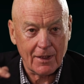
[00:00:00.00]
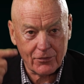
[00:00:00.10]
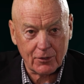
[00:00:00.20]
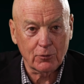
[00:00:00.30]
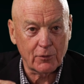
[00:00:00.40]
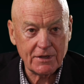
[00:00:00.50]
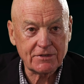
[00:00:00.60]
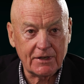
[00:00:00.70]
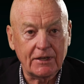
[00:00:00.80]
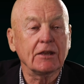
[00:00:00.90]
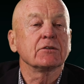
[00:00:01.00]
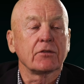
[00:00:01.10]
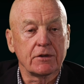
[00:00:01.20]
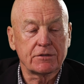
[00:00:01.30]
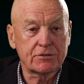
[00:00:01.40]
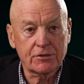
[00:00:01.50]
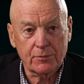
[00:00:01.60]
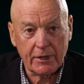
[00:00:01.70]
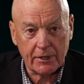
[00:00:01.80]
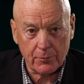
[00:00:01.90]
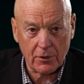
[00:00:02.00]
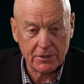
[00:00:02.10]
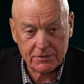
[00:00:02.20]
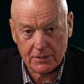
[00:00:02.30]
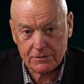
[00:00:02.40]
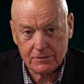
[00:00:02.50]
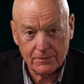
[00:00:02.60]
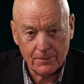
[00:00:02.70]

ethical reasoning into the decision-making process?